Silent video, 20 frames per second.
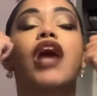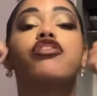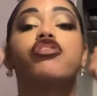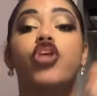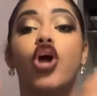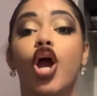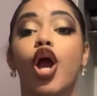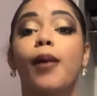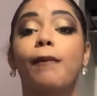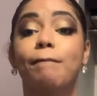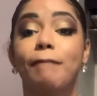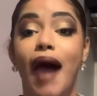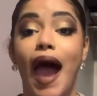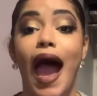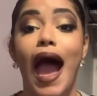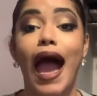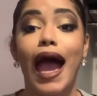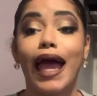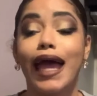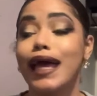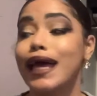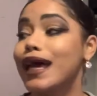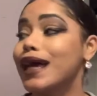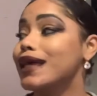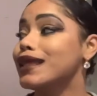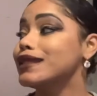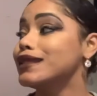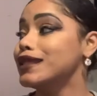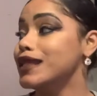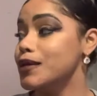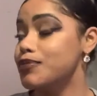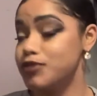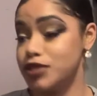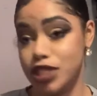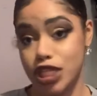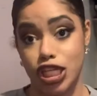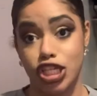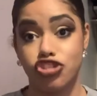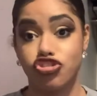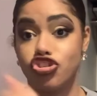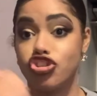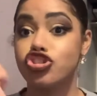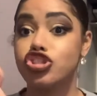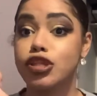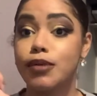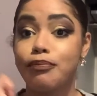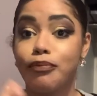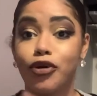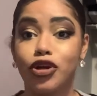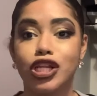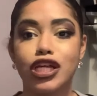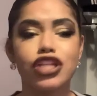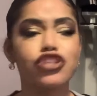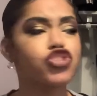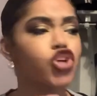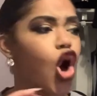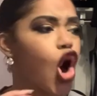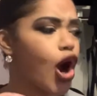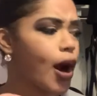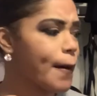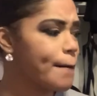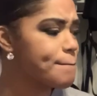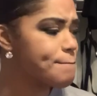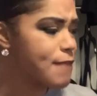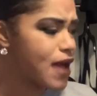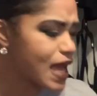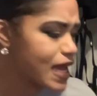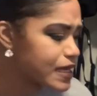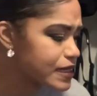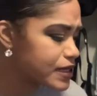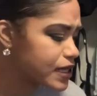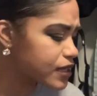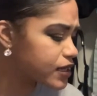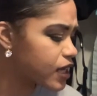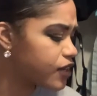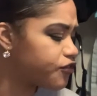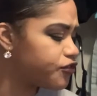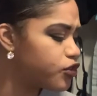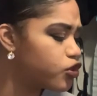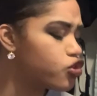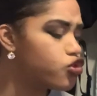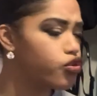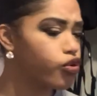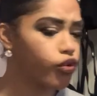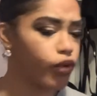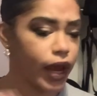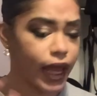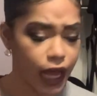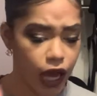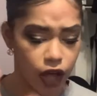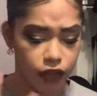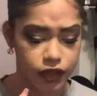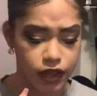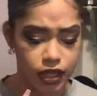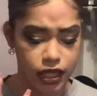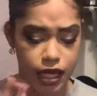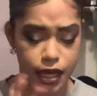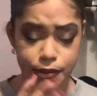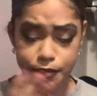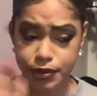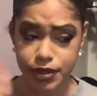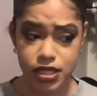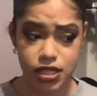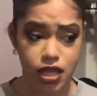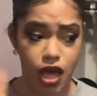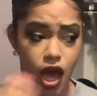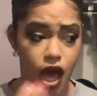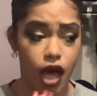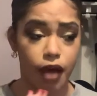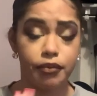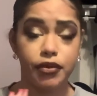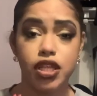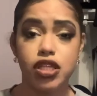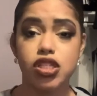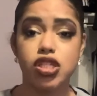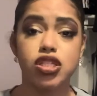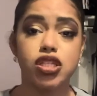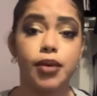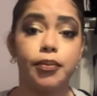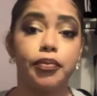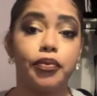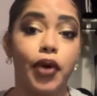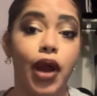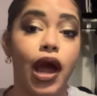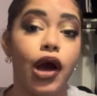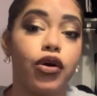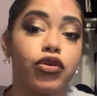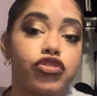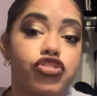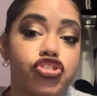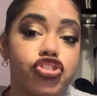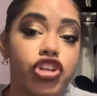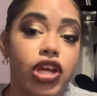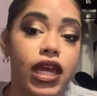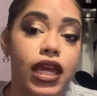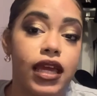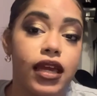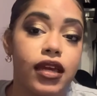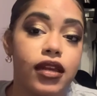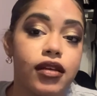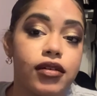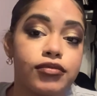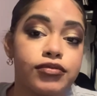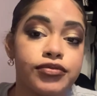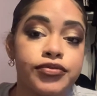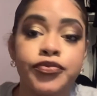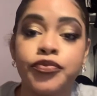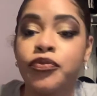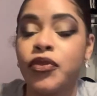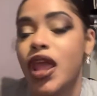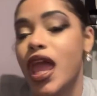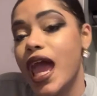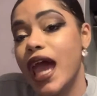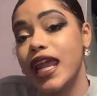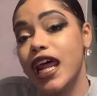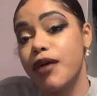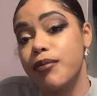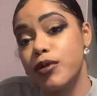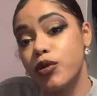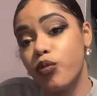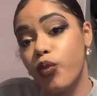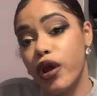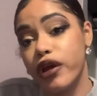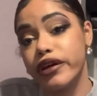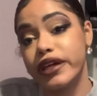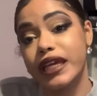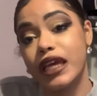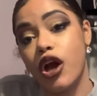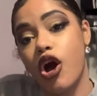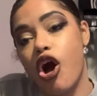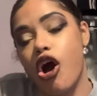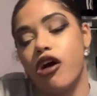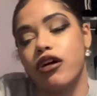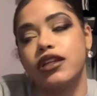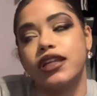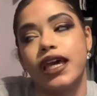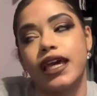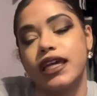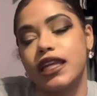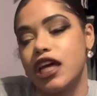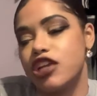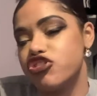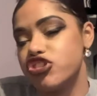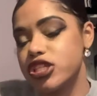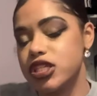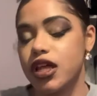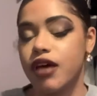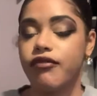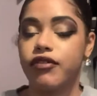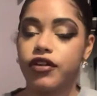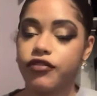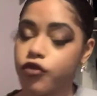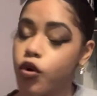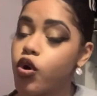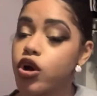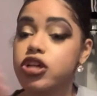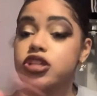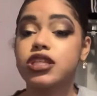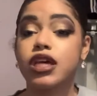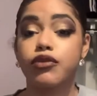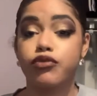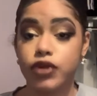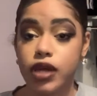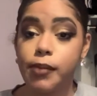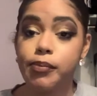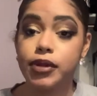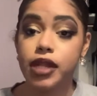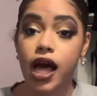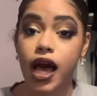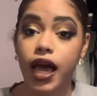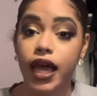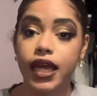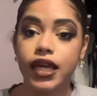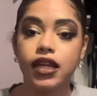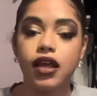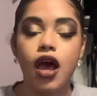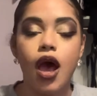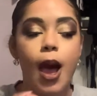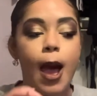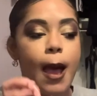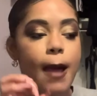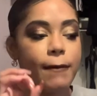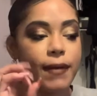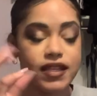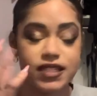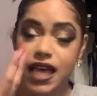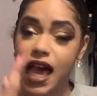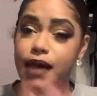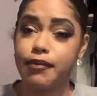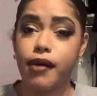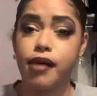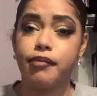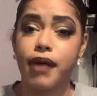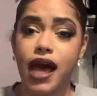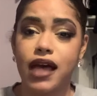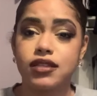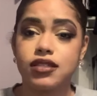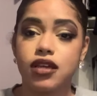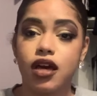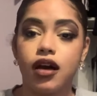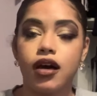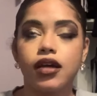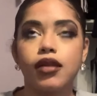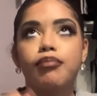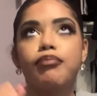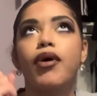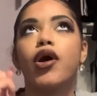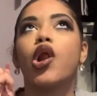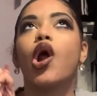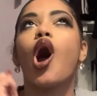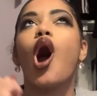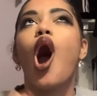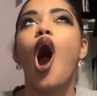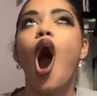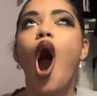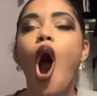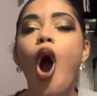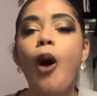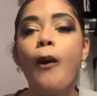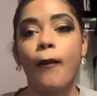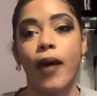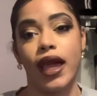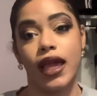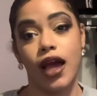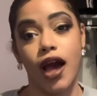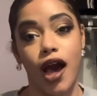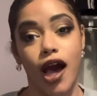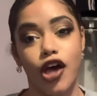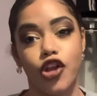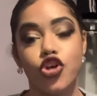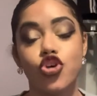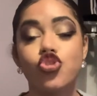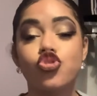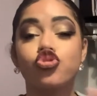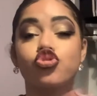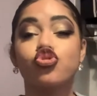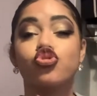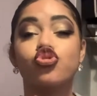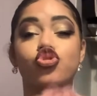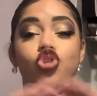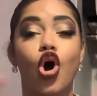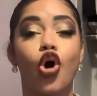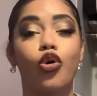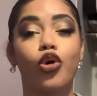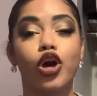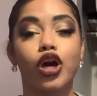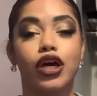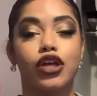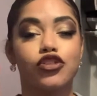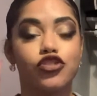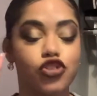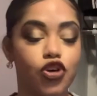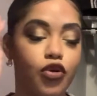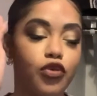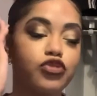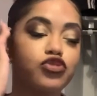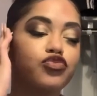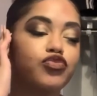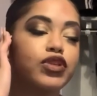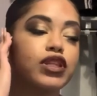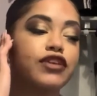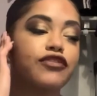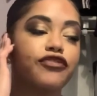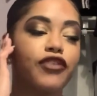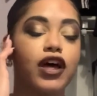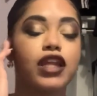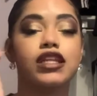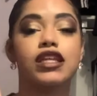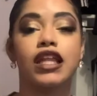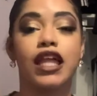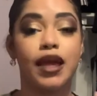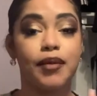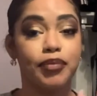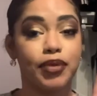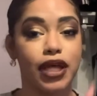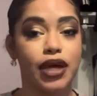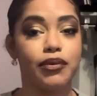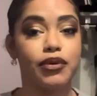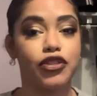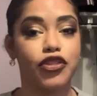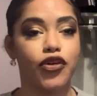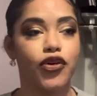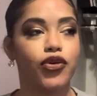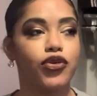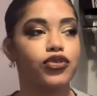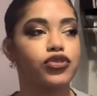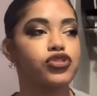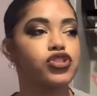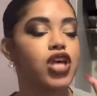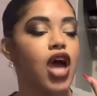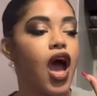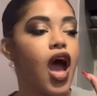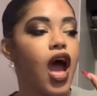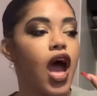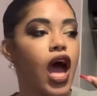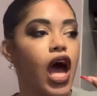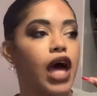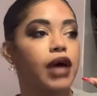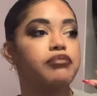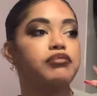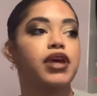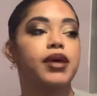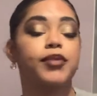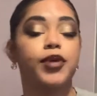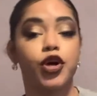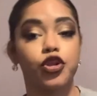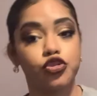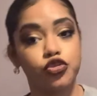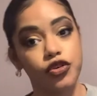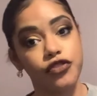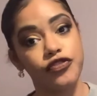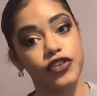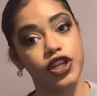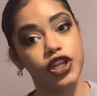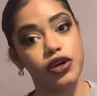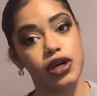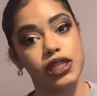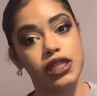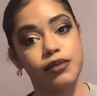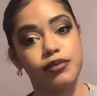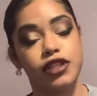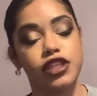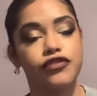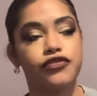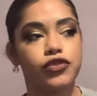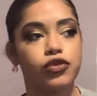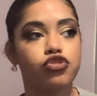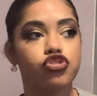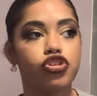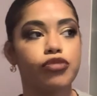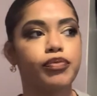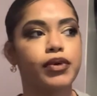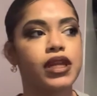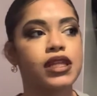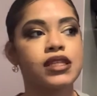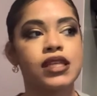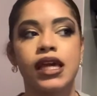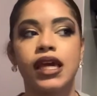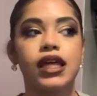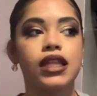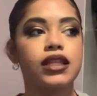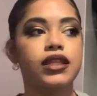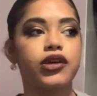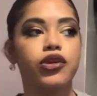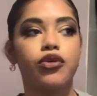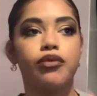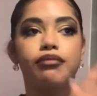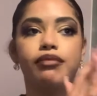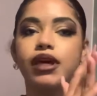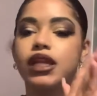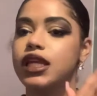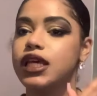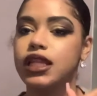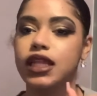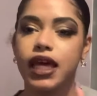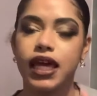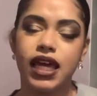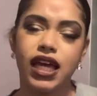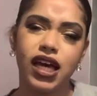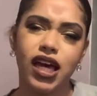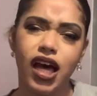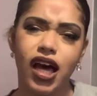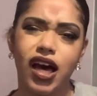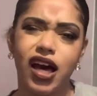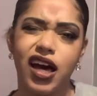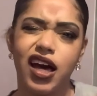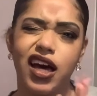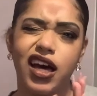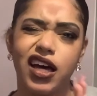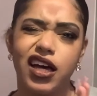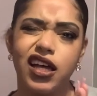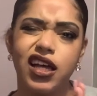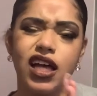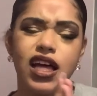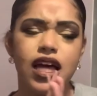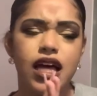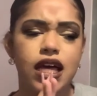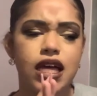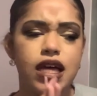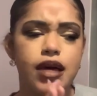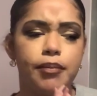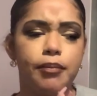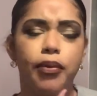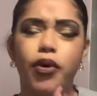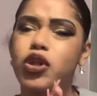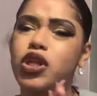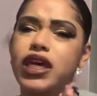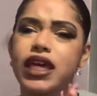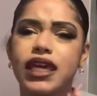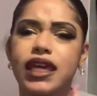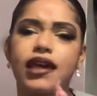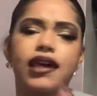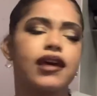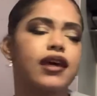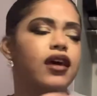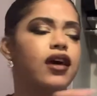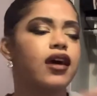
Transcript: They're matte lipsticks just the bullets are amazing they feel great on the lips um this is a brown shade and i've been wearing it all day and i just love it of course i reapplied because i had my mask on but oh my god so good so it was really fun to like play with those uh, maybe i'll do a video on them in the future but it's like a little mini like uh bullet kit